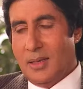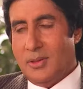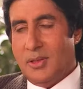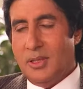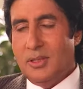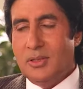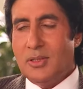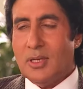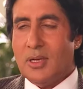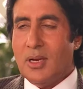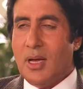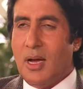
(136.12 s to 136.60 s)
think
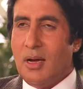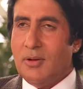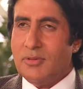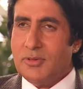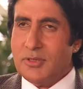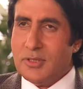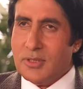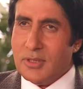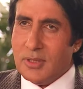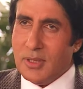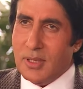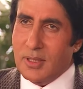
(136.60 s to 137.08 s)
the
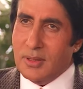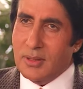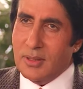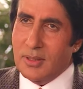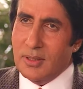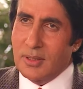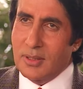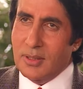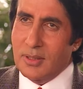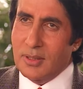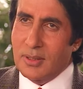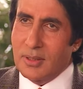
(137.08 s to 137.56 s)
laughter and
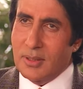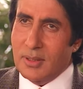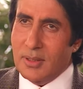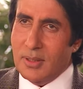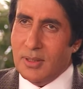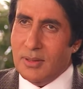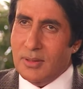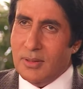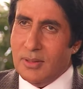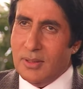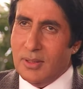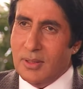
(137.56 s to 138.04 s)
the
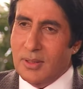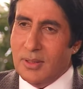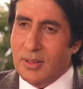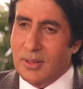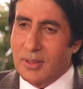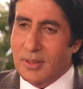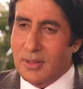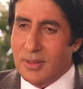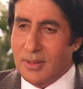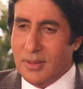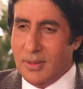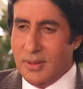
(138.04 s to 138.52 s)
and
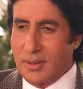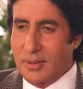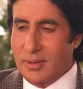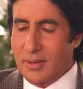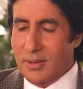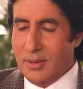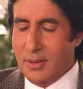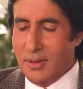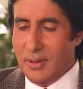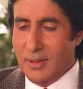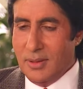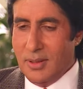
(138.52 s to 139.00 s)
the uh, and
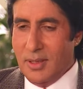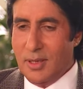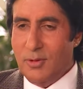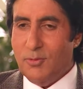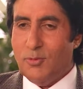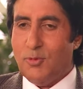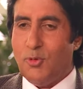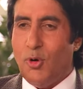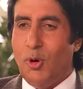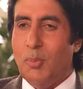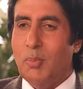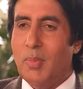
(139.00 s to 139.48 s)
the
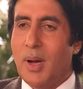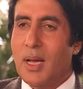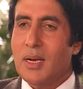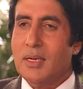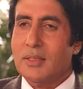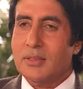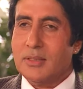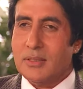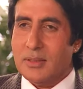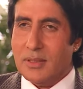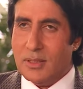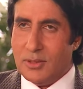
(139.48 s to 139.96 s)

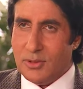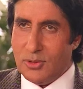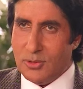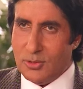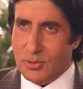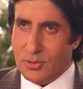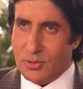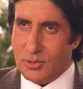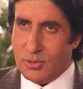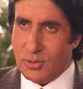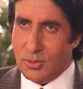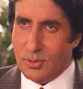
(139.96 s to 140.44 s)
informality that you
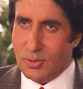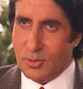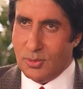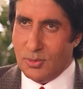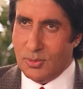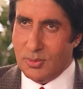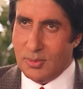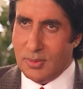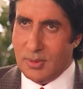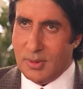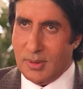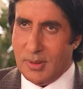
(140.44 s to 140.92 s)
so
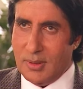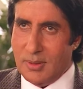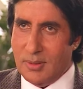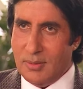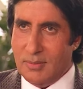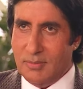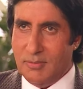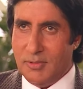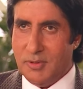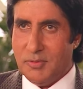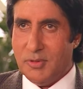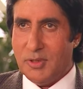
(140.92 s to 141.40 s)
uh,
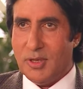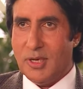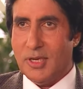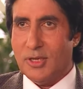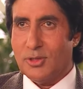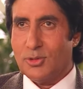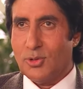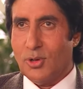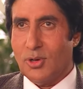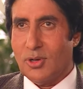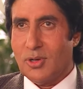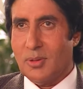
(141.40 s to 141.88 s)
vividly
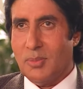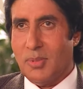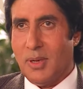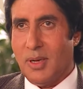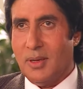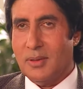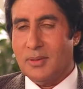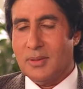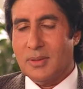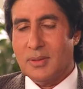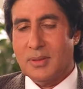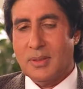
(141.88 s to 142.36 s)
talk about
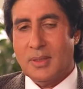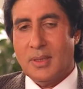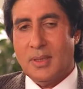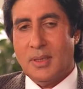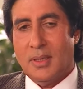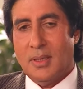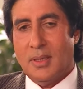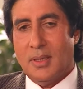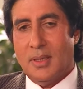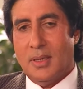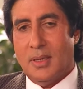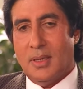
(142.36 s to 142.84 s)

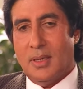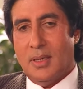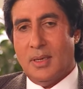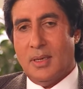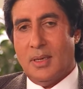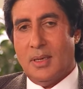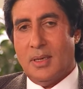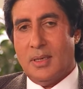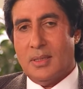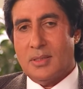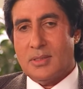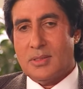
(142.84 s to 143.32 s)

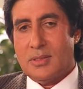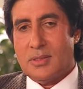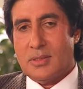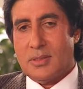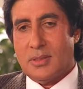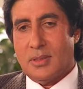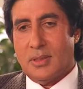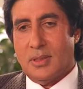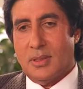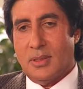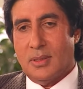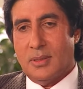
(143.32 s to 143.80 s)
has
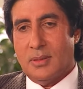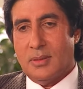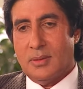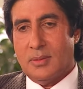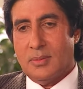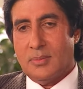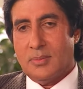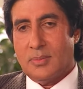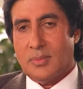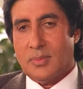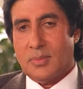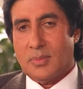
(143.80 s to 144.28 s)
uh,
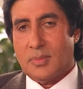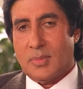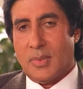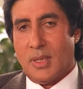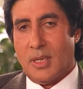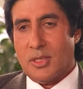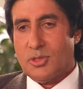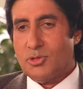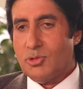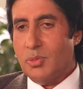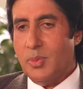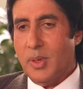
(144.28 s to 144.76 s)

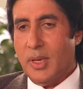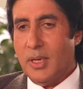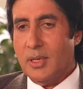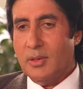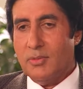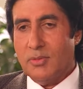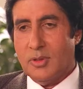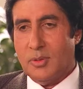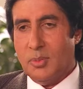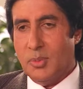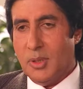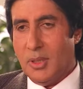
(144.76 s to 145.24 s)
has remained
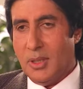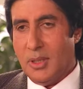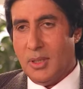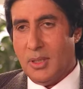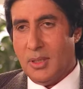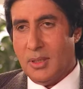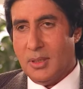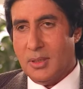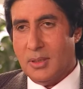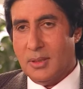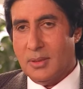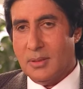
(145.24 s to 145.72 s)
with me.
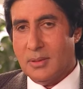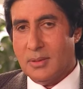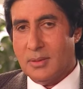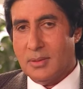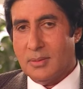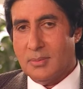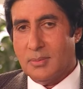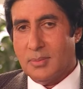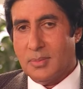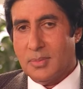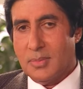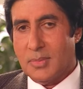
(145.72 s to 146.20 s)
Uh,
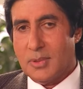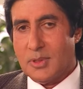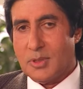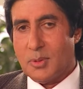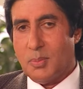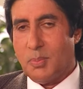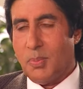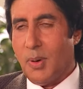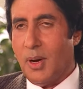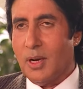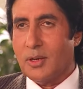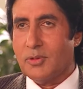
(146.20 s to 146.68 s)
it's a
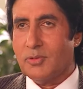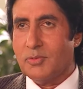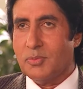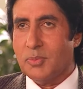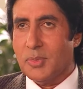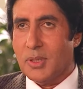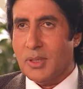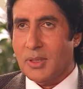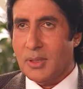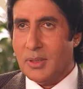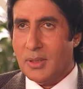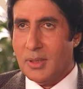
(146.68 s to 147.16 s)
part of me
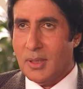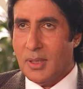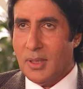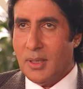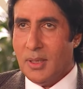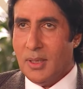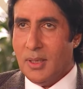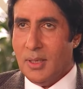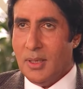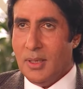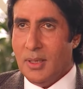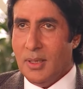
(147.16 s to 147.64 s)

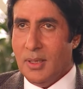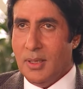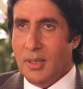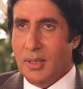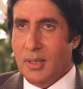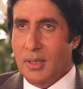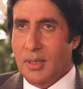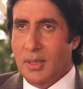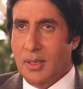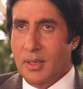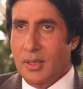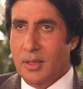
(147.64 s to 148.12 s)

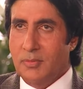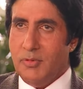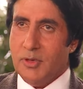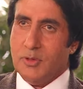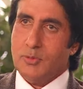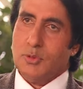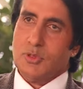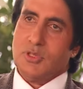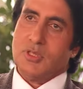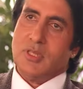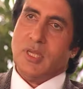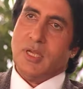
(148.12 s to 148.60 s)
if it
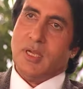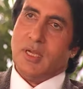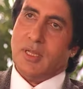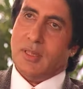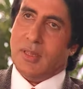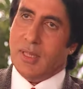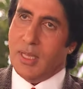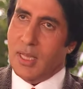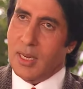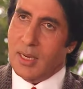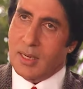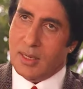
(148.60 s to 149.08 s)
was there
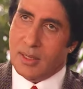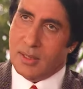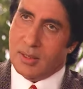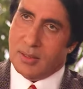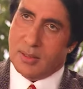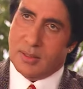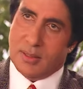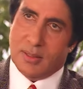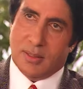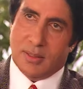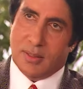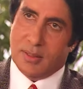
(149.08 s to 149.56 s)
then,
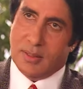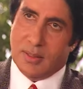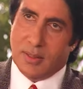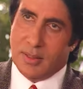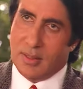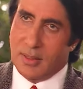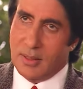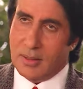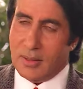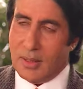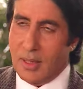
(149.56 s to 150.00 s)
uh, it